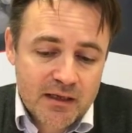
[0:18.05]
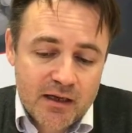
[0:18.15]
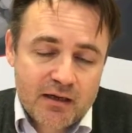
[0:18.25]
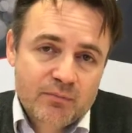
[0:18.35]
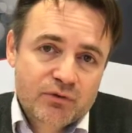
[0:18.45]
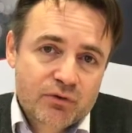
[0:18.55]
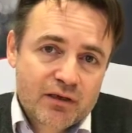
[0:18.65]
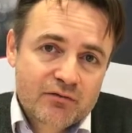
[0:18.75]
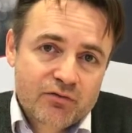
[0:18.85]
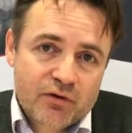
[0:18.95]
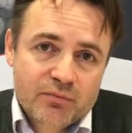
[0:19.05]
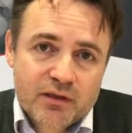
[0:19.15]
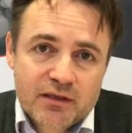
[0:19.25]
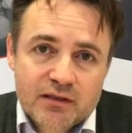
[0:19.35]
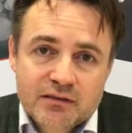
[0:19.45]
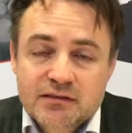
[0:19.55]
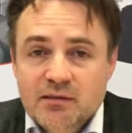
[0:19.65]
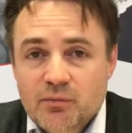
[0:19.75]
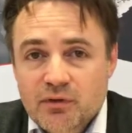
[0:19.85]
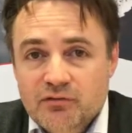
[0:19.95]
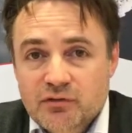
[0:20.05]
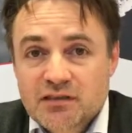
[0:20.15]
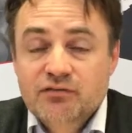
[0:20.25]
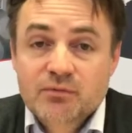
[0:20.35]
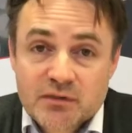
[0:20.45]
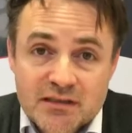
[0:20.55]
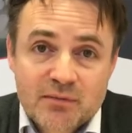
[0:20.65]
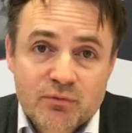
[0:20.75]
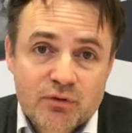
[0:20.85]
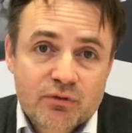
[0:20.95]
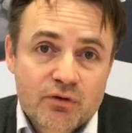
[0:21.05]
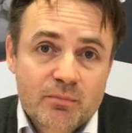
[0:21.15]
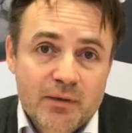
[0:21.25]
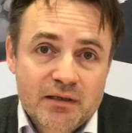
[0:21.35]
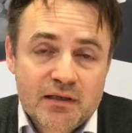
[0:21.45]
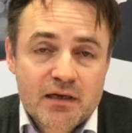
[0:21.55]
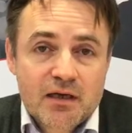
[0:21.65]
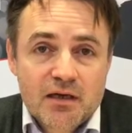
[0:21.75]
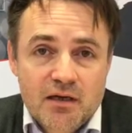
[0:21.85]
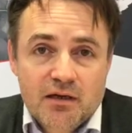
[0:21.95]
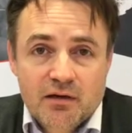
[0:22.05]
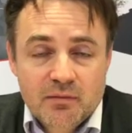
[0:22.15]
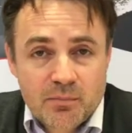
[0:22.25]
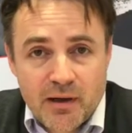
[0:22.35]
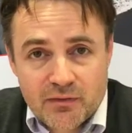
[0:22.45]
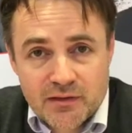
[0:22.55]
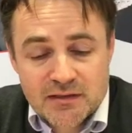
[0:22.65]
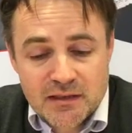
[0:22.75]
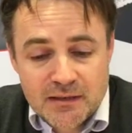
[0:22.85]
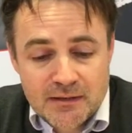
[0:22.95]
and I'm talking from the Saint-Maur-des-Fossés, from the Septodont company here in Paris.